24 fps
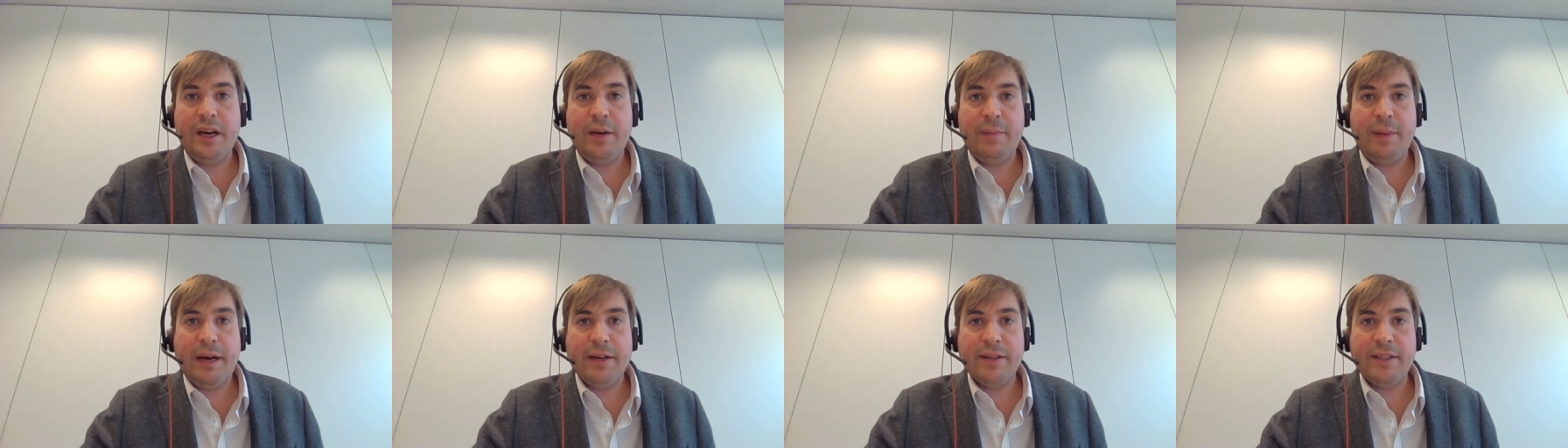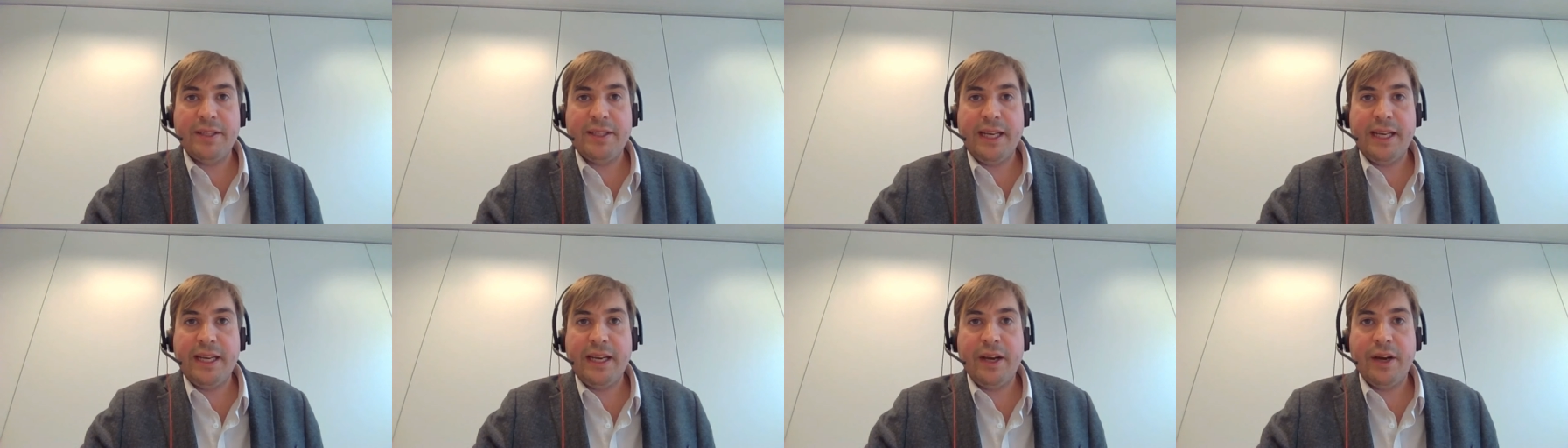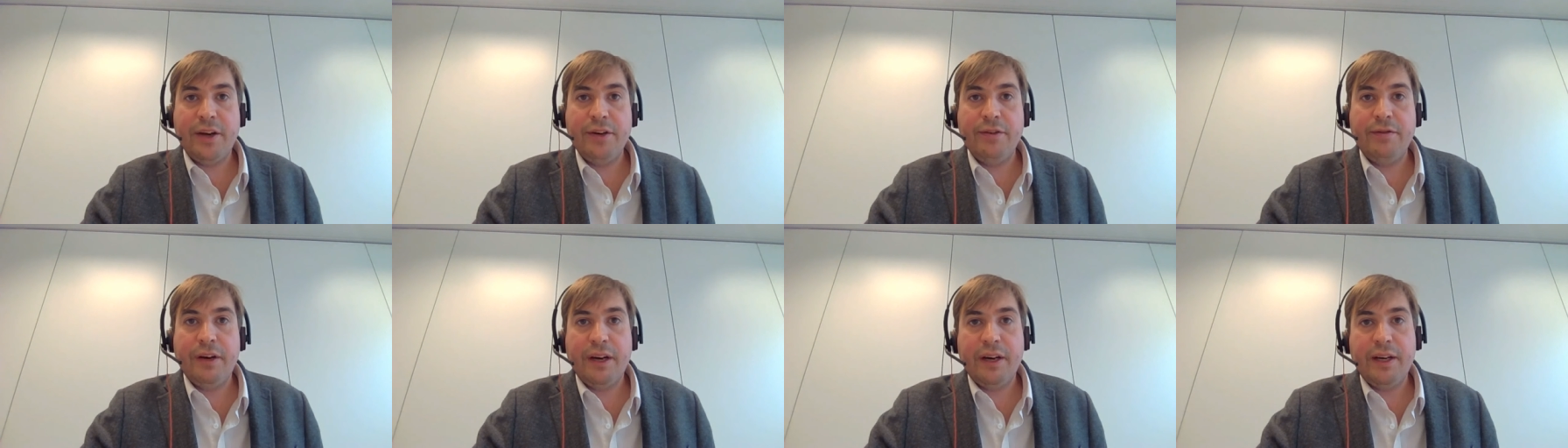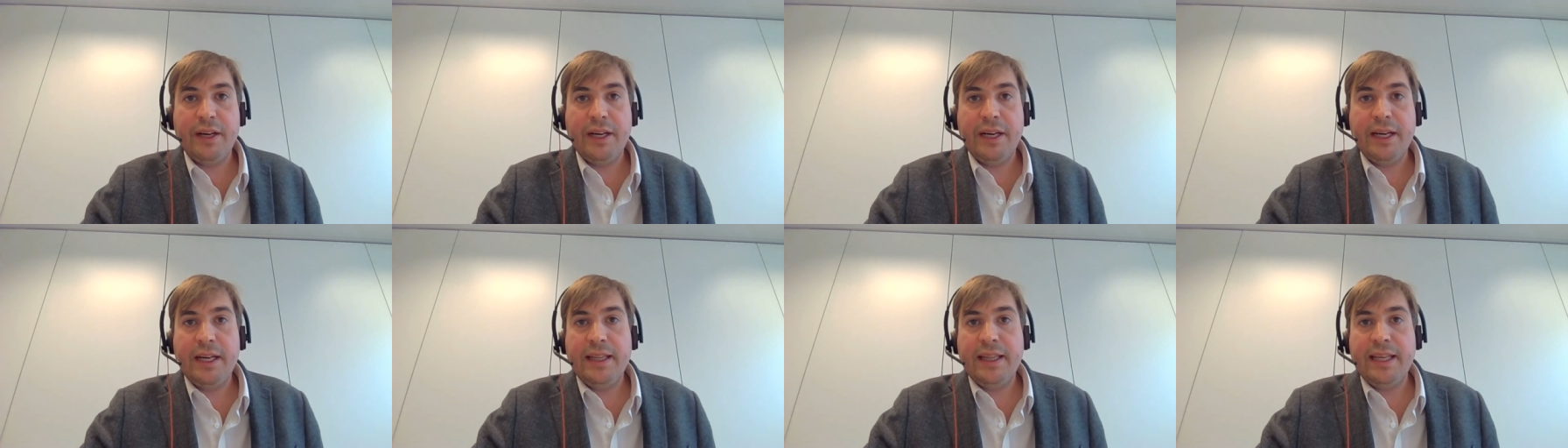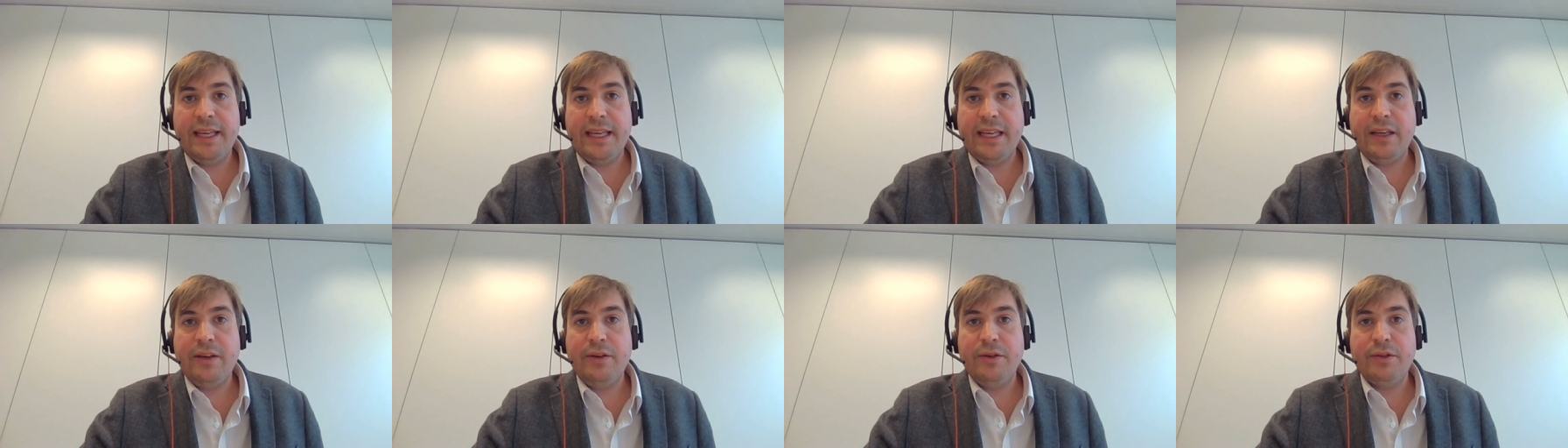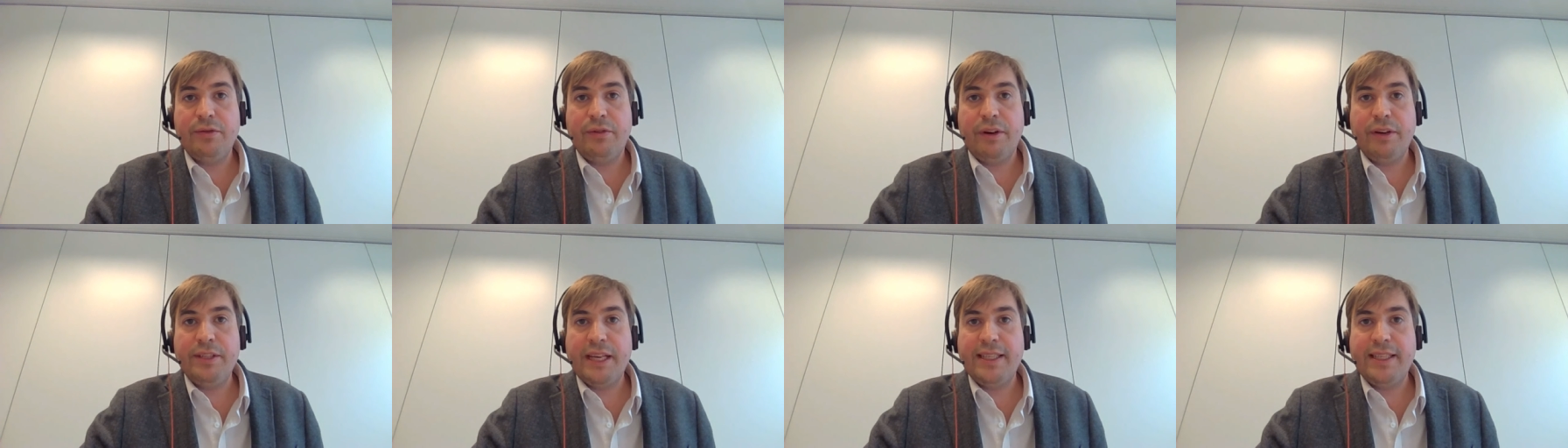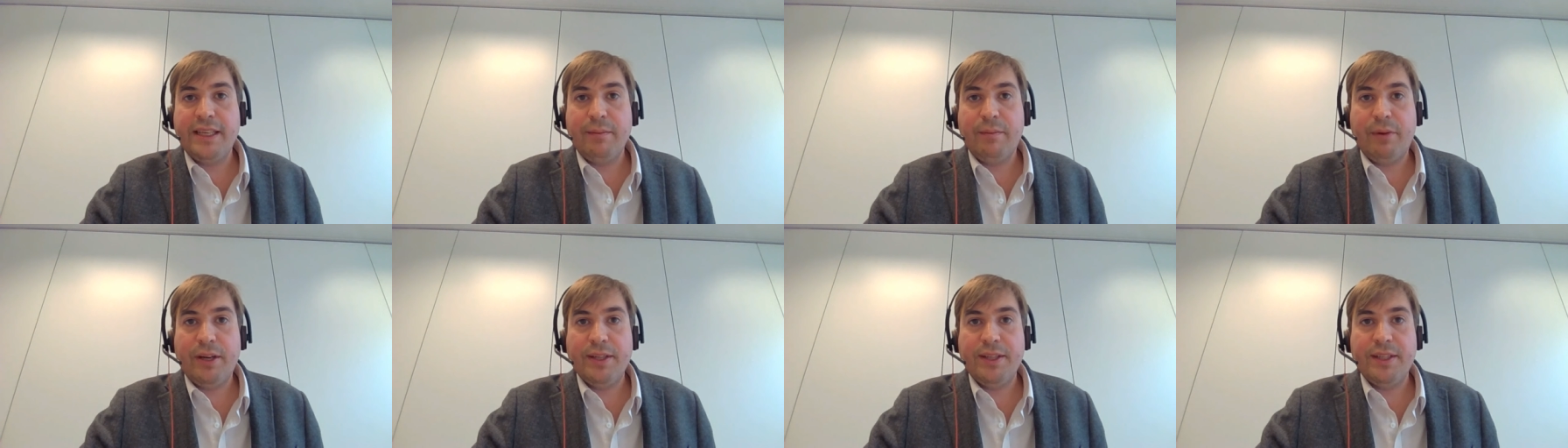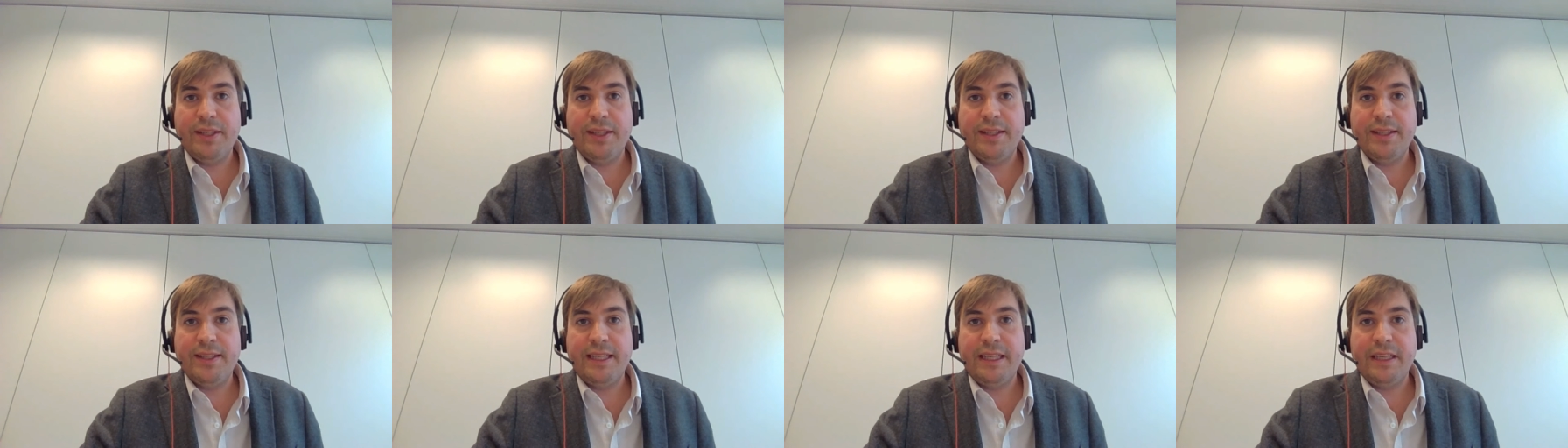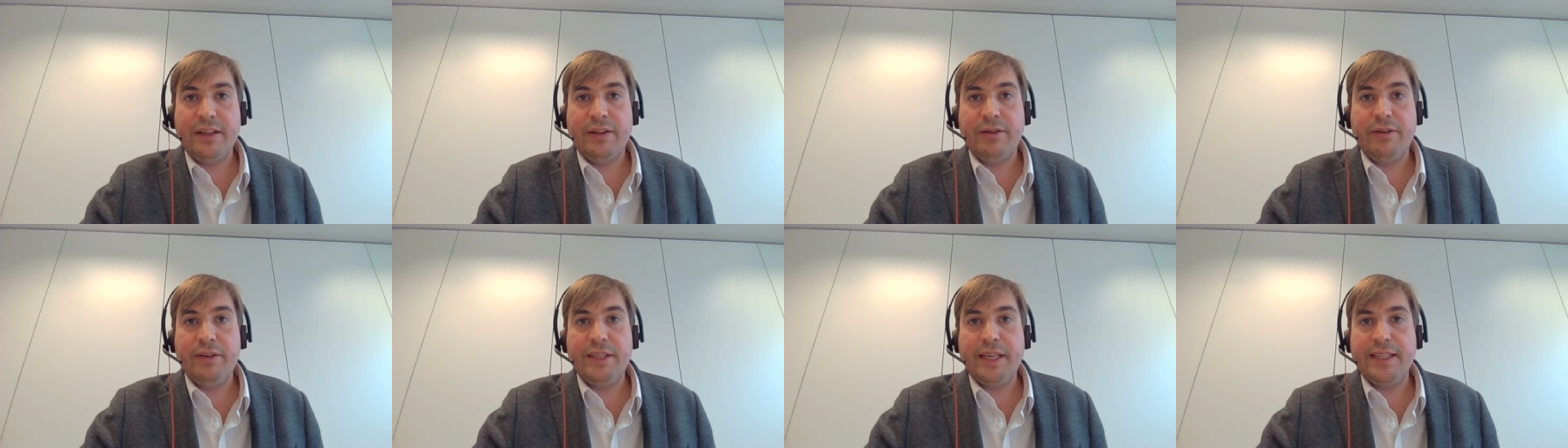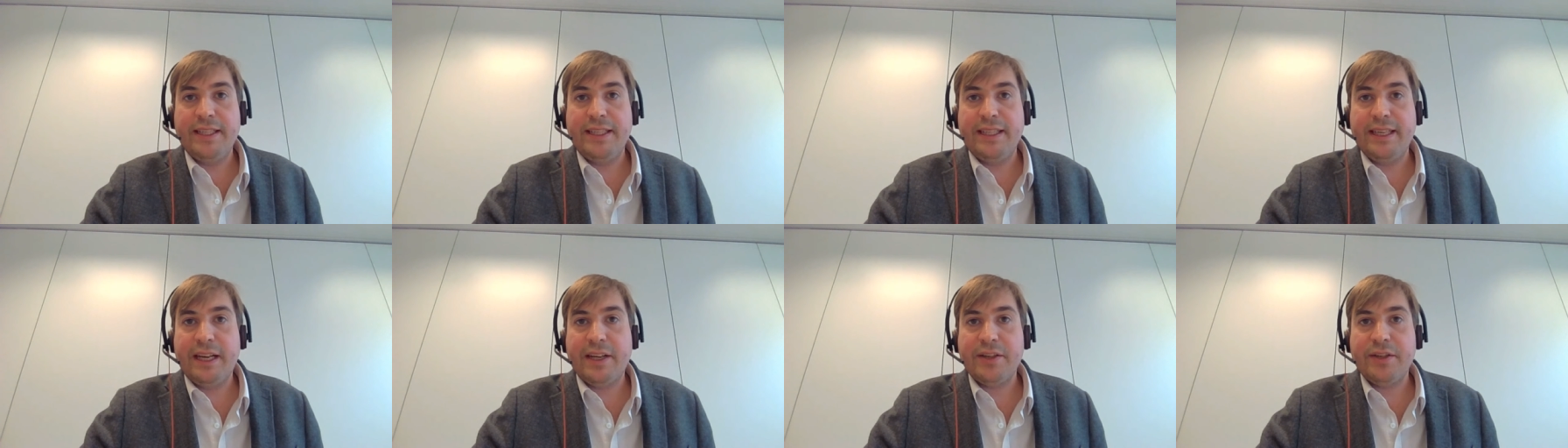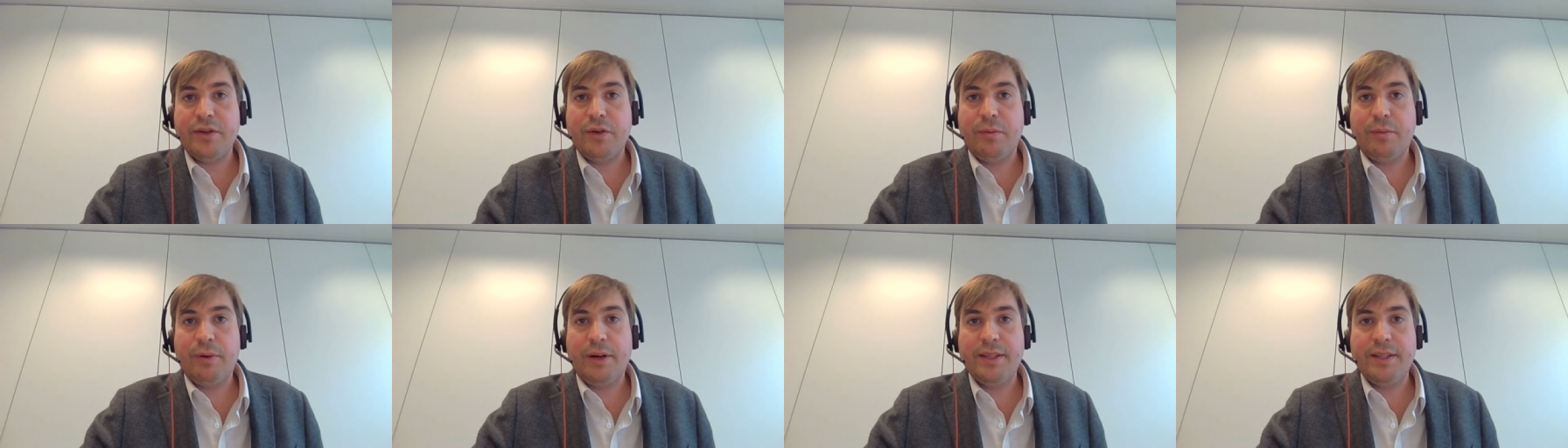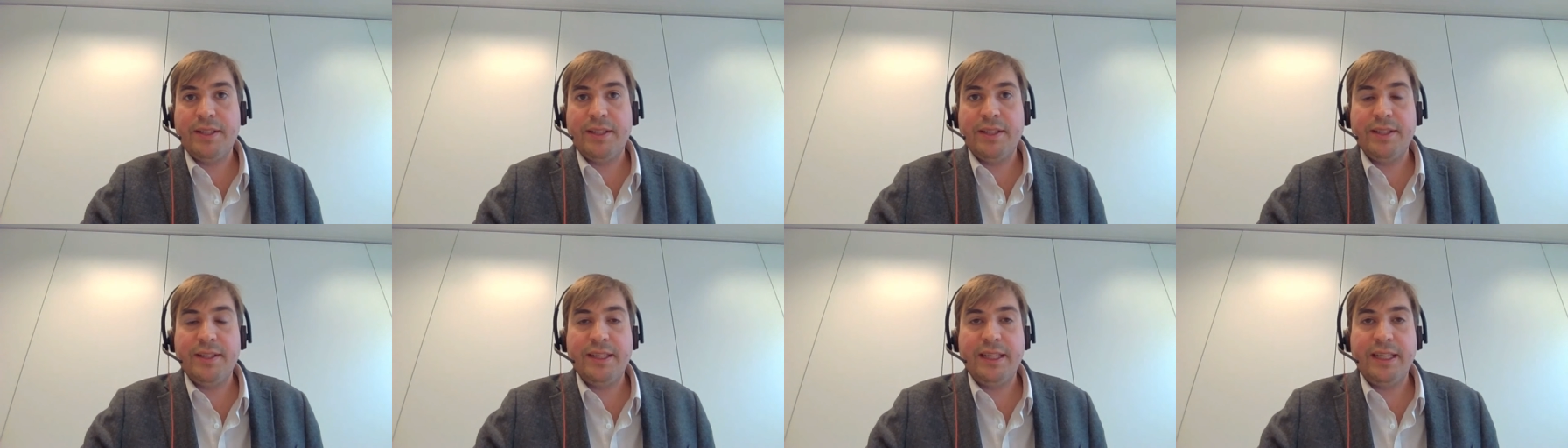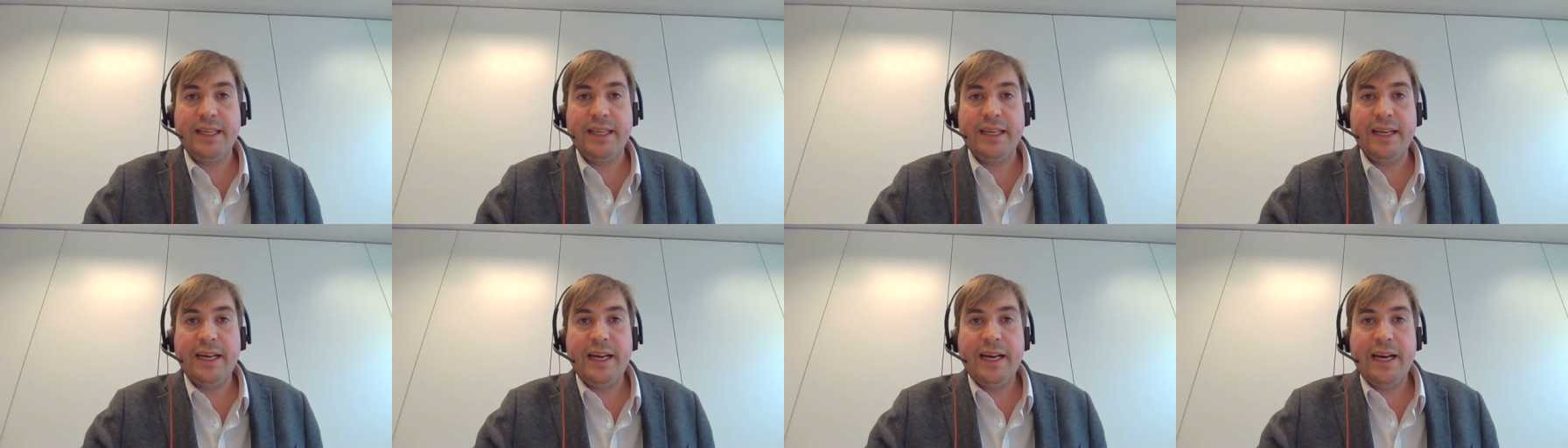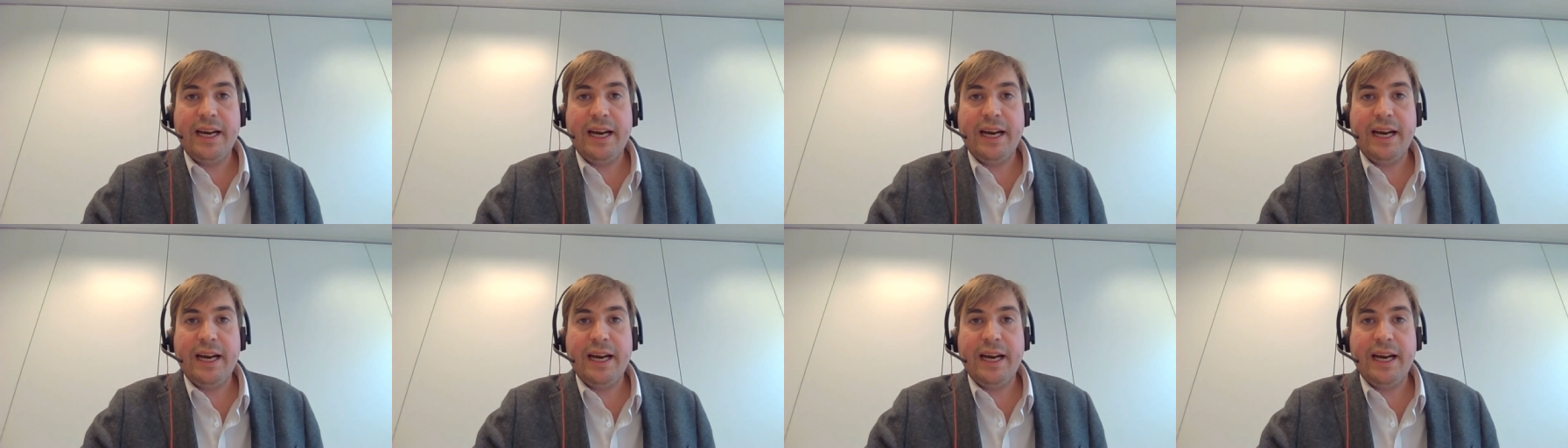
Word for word: about to take over the EU's rotating presidency, the rotating national presidency,